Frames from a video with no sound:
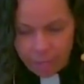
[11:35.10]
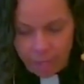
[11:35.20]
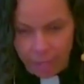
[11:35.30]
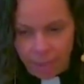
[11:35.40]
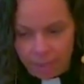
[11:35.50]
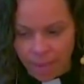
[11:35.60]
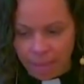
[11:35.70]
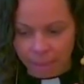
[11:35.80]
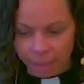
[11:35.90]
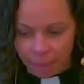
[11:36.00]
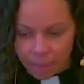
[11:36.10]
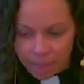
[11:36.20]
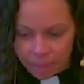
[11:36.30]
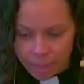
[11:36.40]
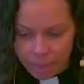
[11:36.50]
finding that
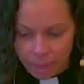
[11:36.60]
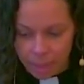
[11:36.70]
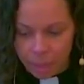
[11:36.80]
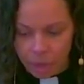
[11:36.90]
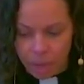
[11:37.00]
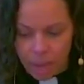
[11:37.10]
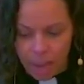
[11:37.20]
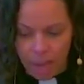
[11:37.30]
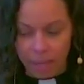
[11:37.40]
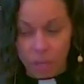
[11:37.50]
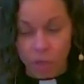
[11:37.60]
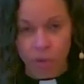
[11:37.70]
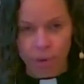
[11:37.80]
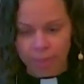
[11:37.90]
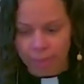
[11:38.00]
limit,
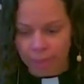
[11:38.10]
and